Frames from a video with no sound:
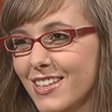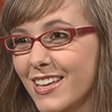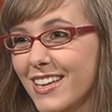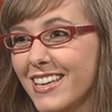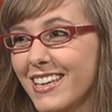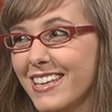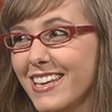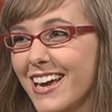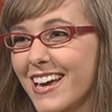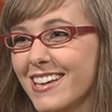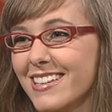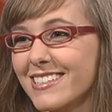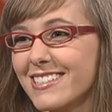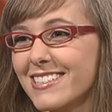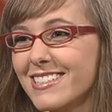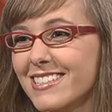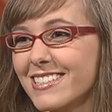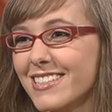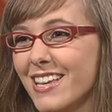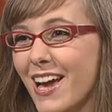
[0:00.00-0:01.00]

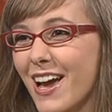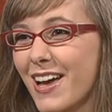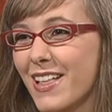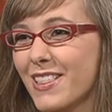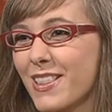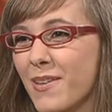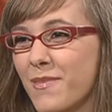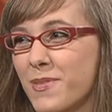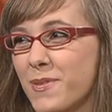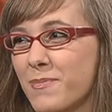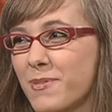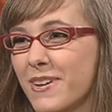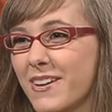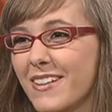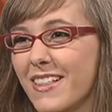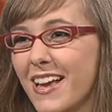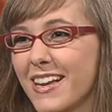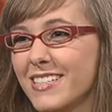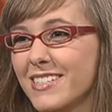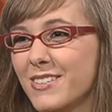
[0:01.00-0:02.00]
Yes, I love the prayer
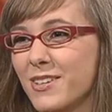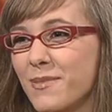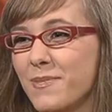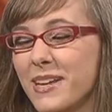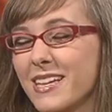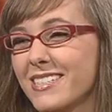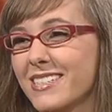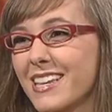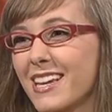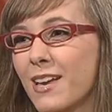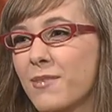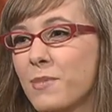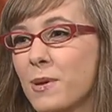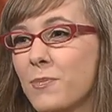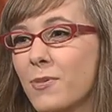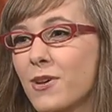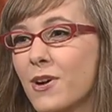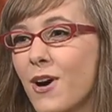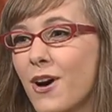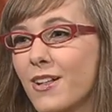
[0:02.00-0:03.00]
lines. They're amazing. And
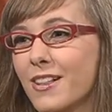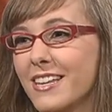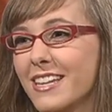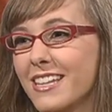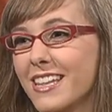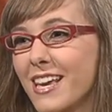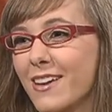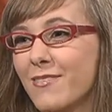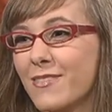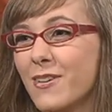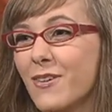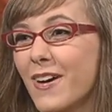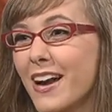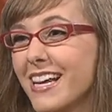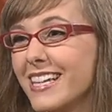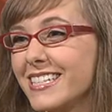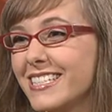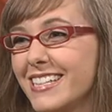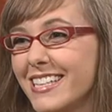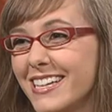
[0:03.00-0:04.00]
people call in and they have no
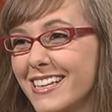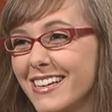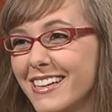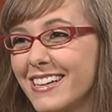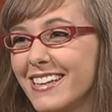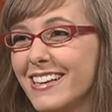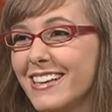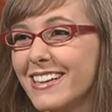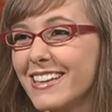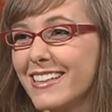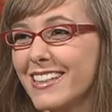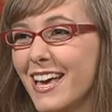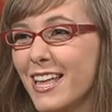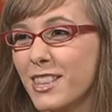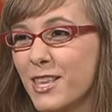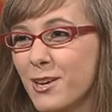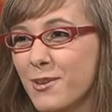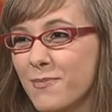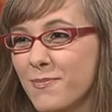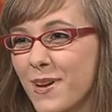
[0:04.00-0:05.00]
idea that
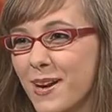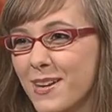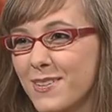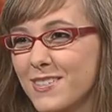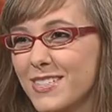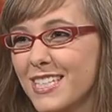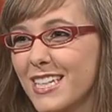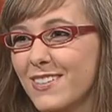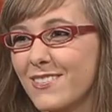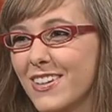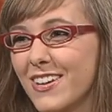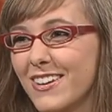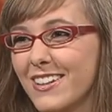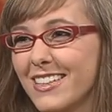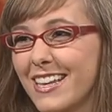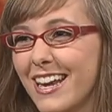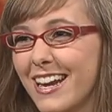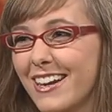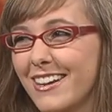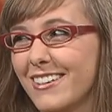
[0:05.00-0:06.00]
they might have seen me on
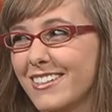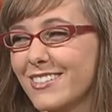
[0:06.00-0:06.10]
the air.